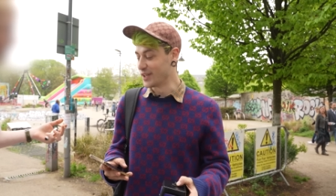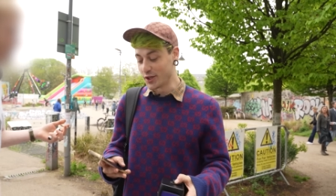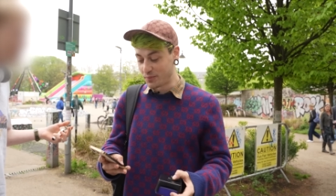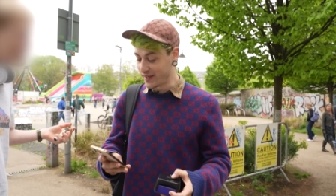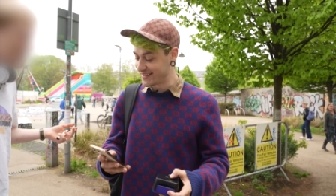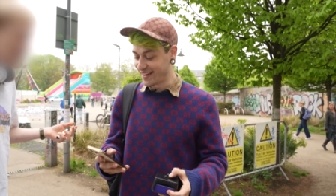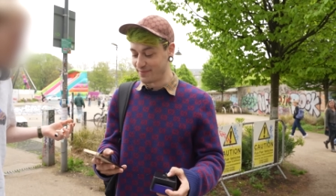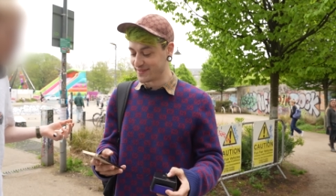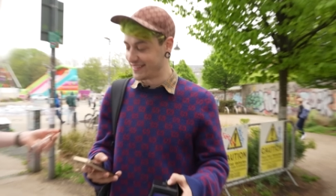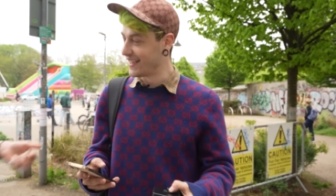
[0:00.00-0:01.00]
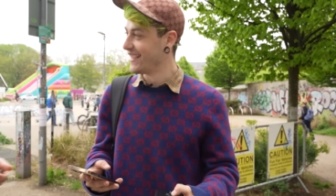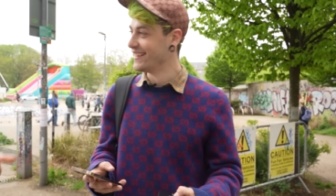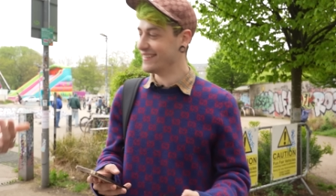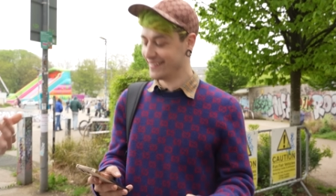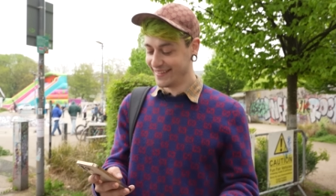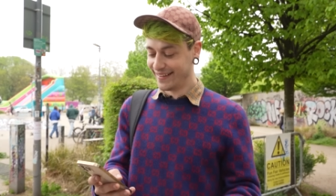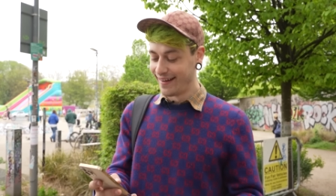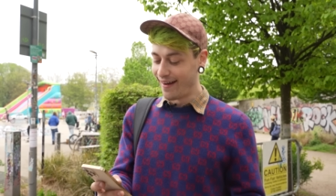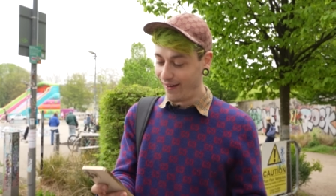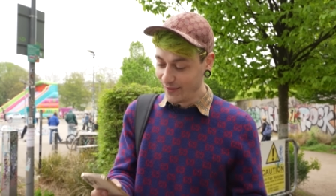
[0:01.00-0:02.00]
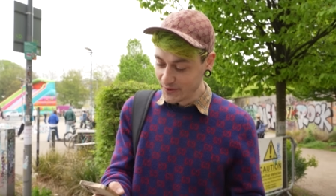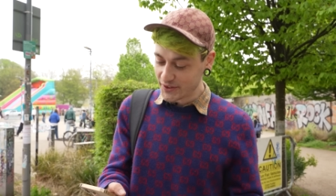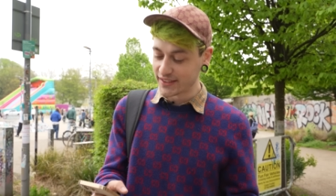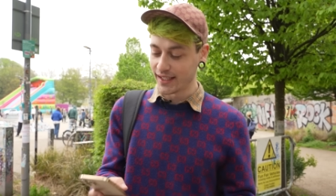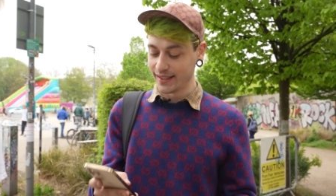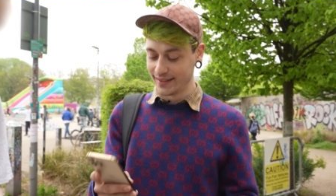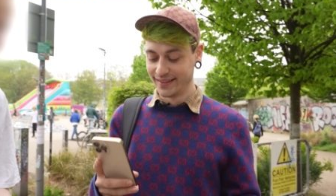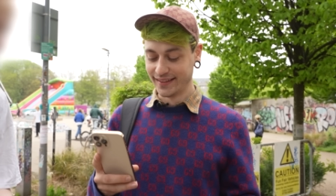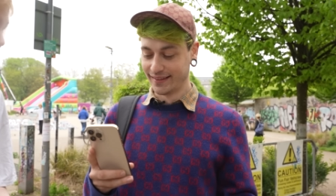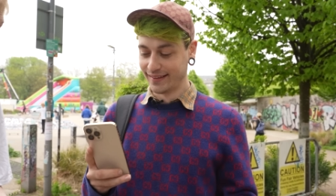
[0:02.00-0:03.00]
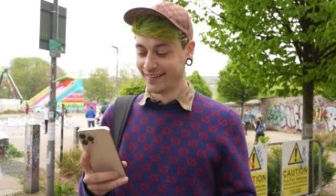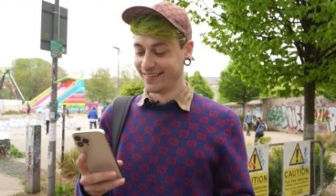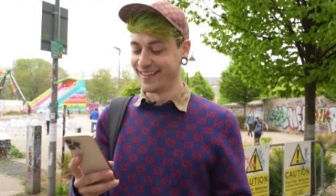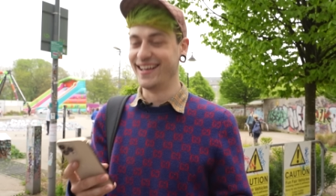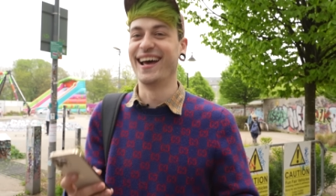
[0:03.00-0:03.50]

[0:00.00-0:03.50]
Just picked it's it up my today. Tomorrow, so oh it, shit! It better be fucking good.